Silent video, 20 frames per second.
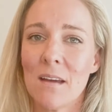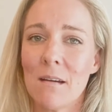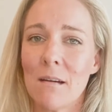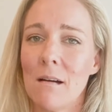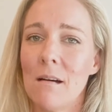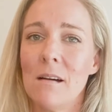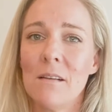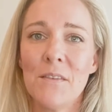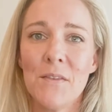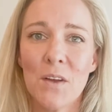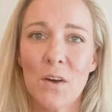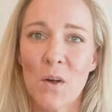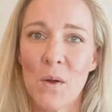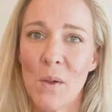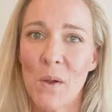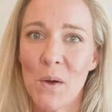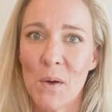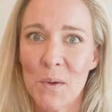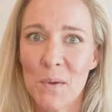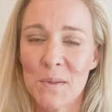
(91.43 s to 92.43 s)
all in their
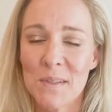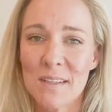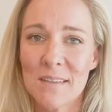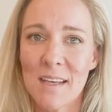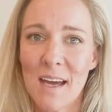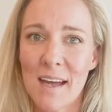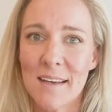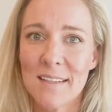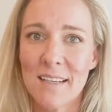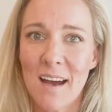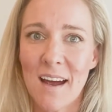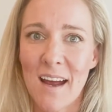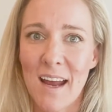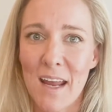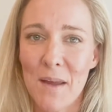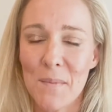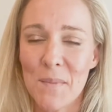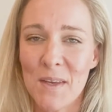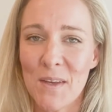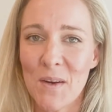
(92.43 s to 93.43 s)
clothes at that
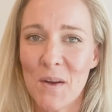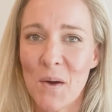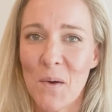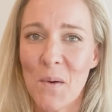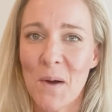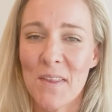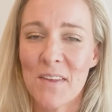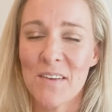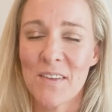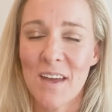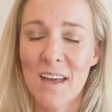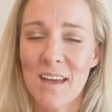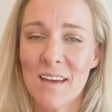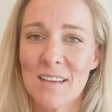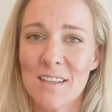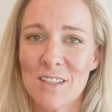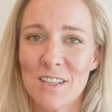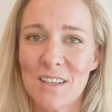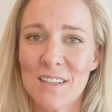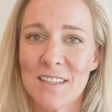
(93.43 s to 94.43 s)
time, whether they
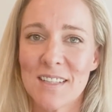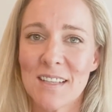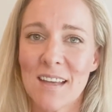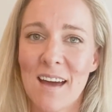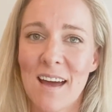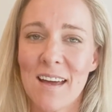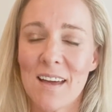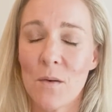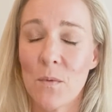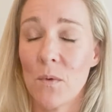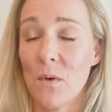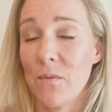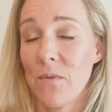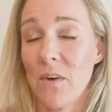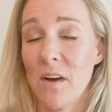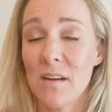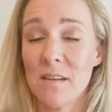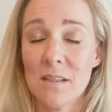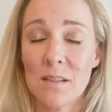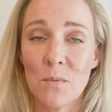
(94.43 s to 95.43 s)
had just for
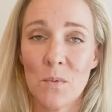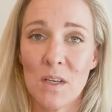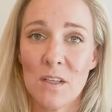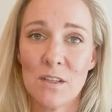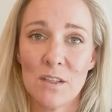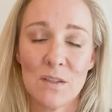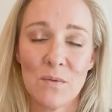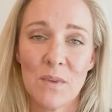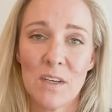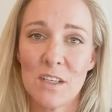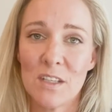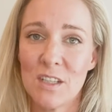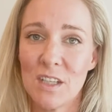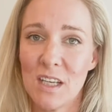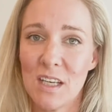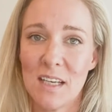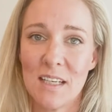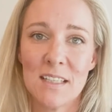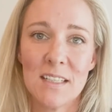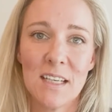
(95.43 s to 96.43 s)
us, we had just finished
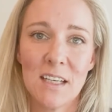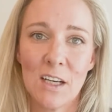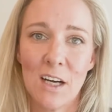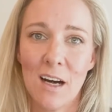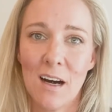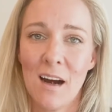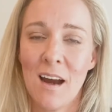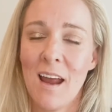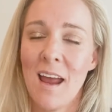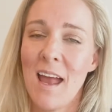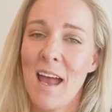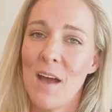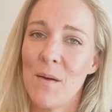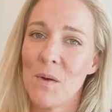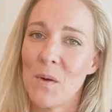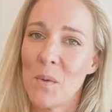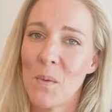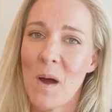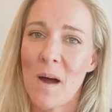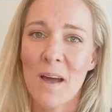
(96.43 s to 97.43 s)
eating dinner and
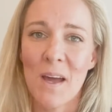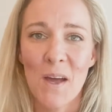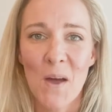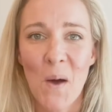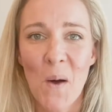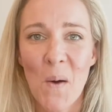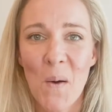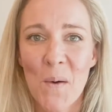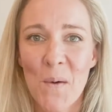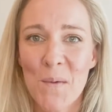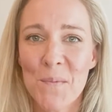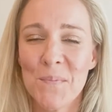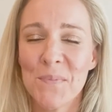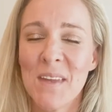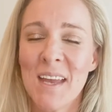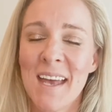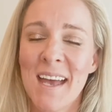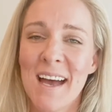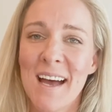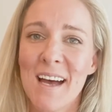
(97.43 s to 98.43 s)
we were walking home,
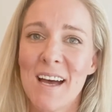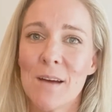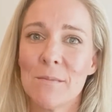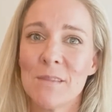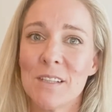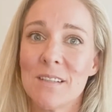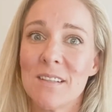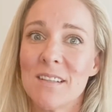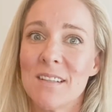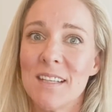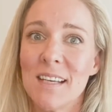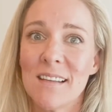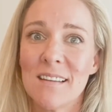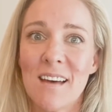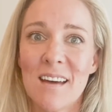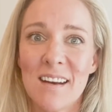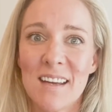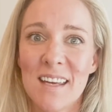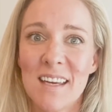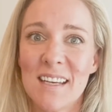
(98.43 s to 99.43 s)
just to see a
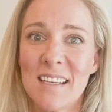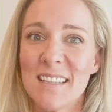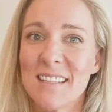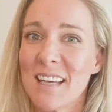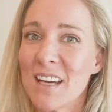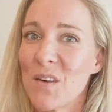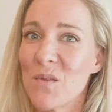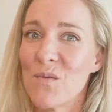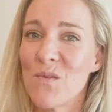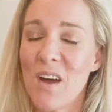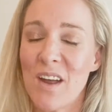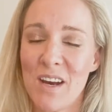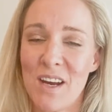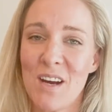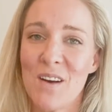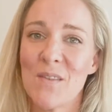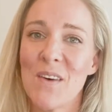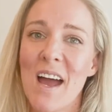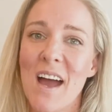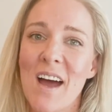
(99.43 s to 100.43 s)
lot of kids like running
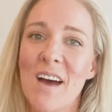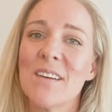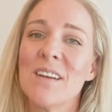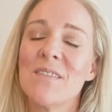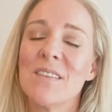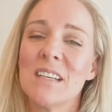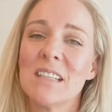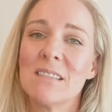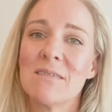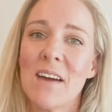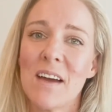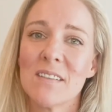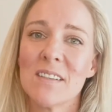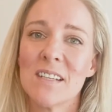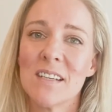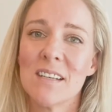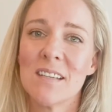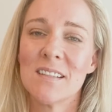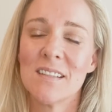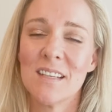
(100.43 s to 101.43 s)
around in these
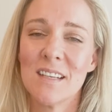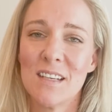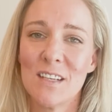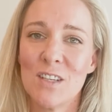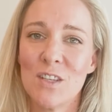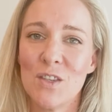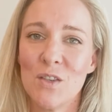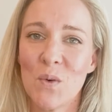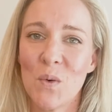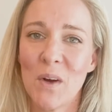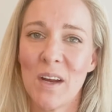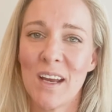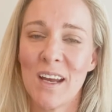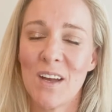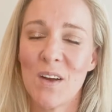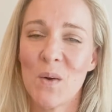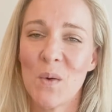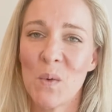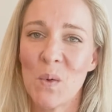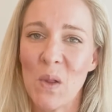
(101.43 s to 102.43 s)
fountains and enjoying
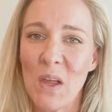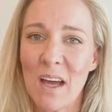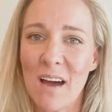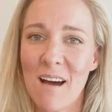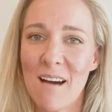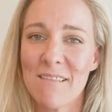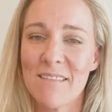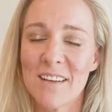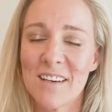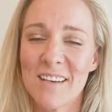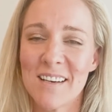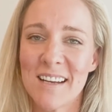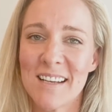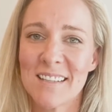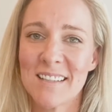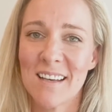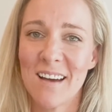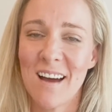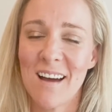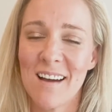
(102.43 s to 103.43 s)
cooling off on a
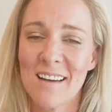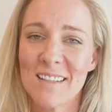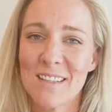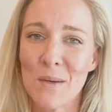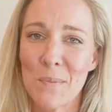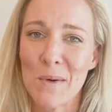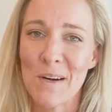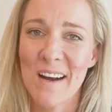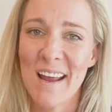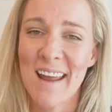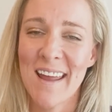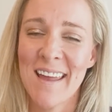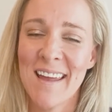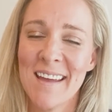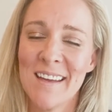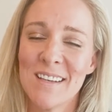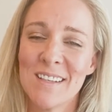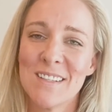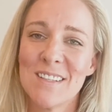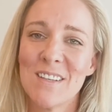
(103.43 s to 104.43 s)
nice hot summer day.
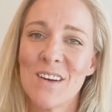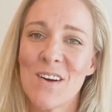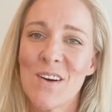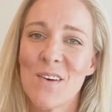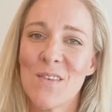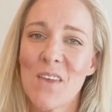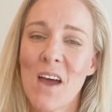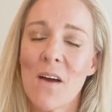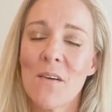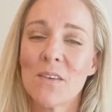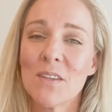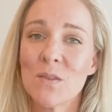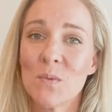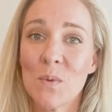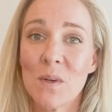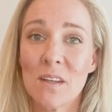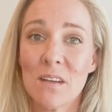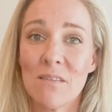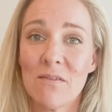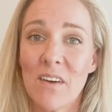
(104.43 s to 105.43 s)
So that was
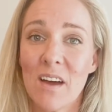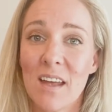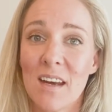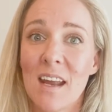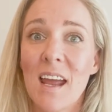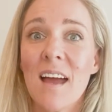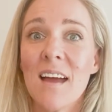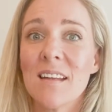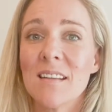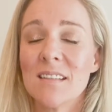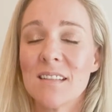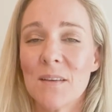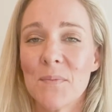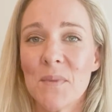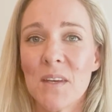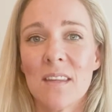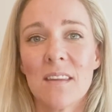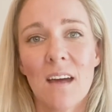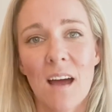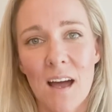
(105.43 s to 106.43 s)
really fun and
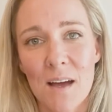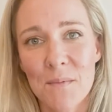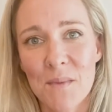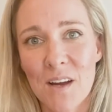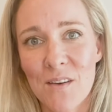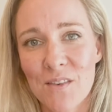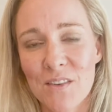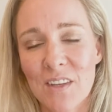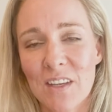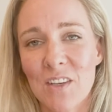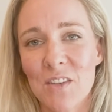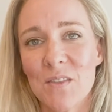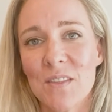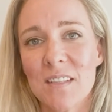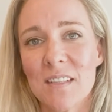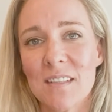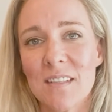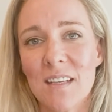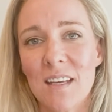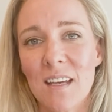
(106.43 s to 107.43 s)
something that I'm not really used
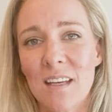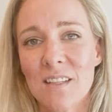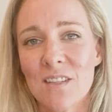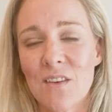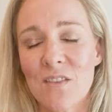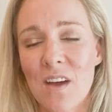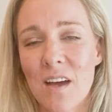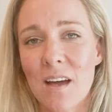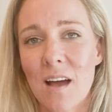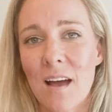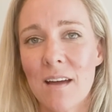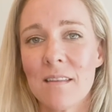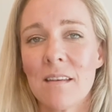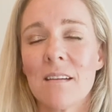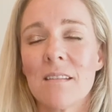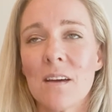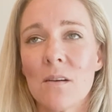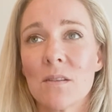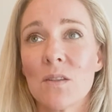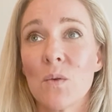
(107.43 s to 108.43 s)
to seeing. So I
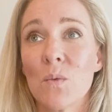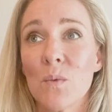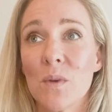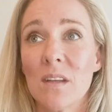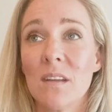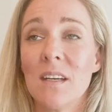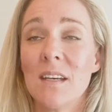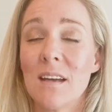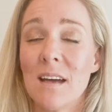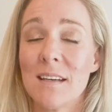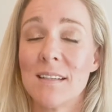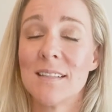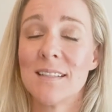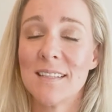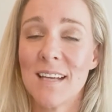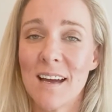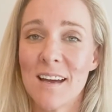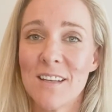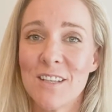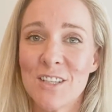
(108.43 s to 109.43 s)
thought that was a really nice
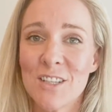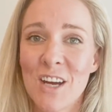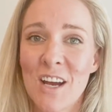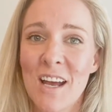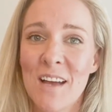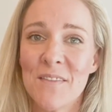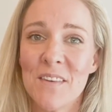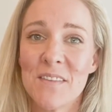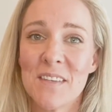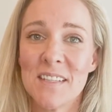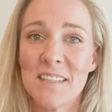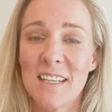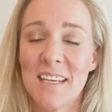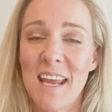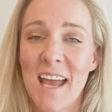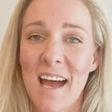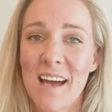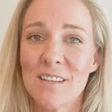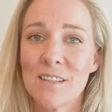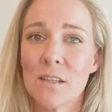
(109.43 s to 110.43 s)
touch that the city
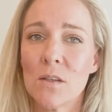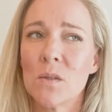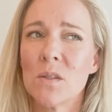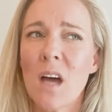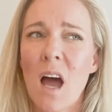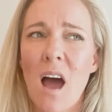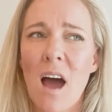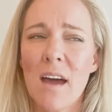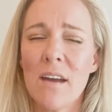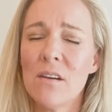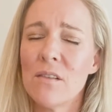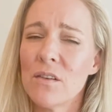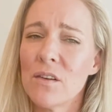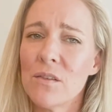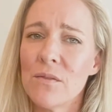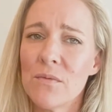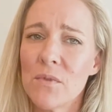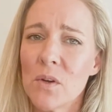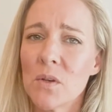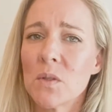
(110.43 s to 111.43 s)
has those. I don't know
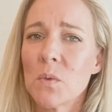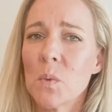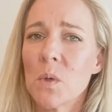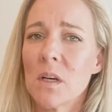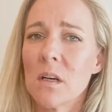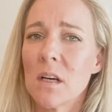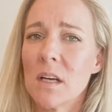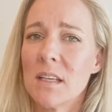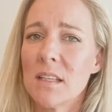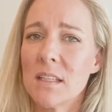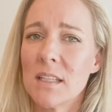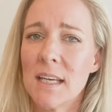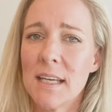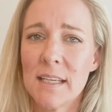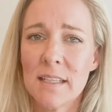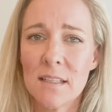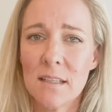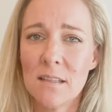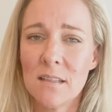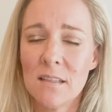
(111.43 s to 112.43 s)
if those were
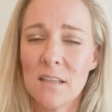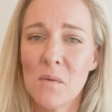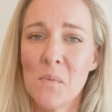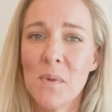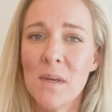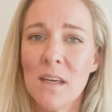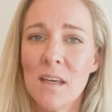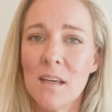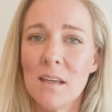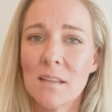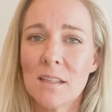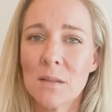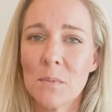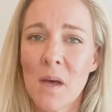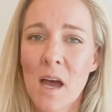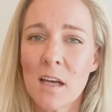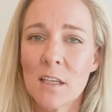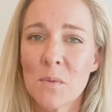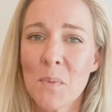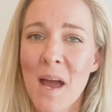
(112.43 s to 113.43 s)
intended to be
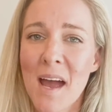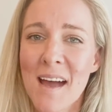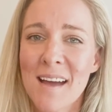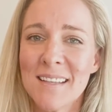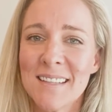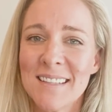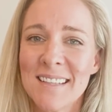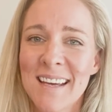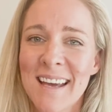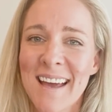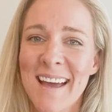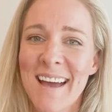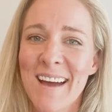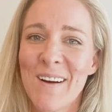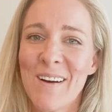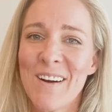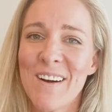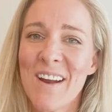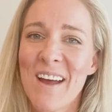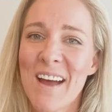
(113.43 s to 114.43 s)
splash pads
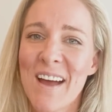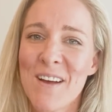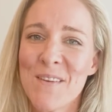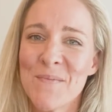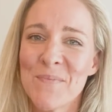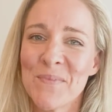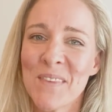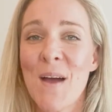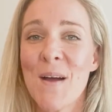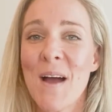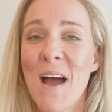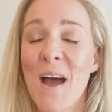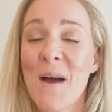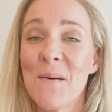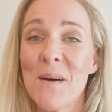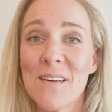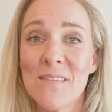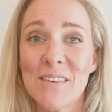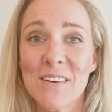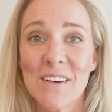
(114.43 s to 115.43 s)
or not.
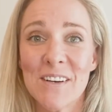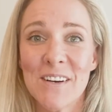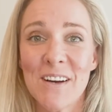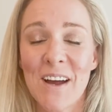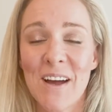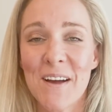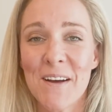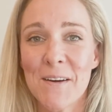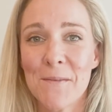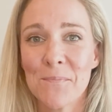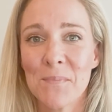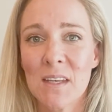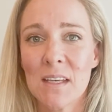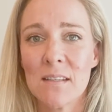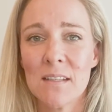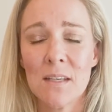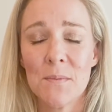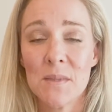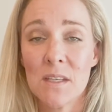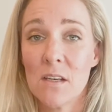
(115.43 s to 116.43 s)
However, it
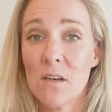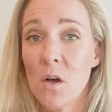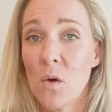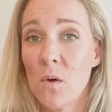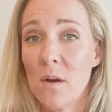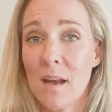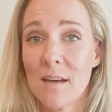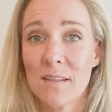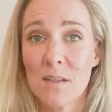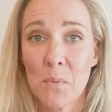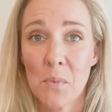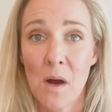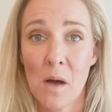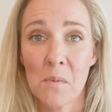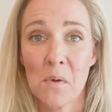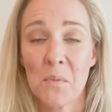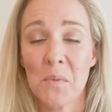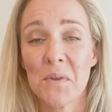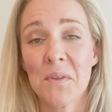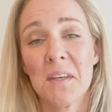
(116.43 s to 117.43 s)
seems that no one has a
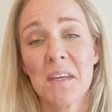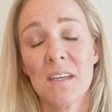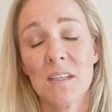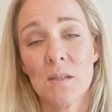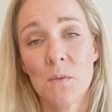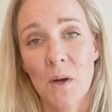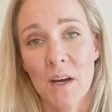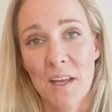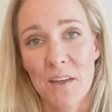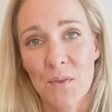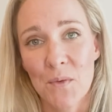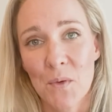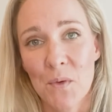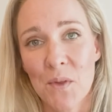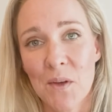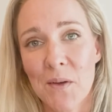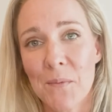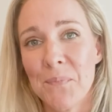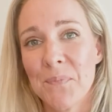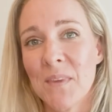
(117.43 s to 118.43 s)
problem with kids running through
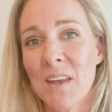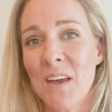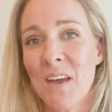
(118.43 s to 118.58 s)
them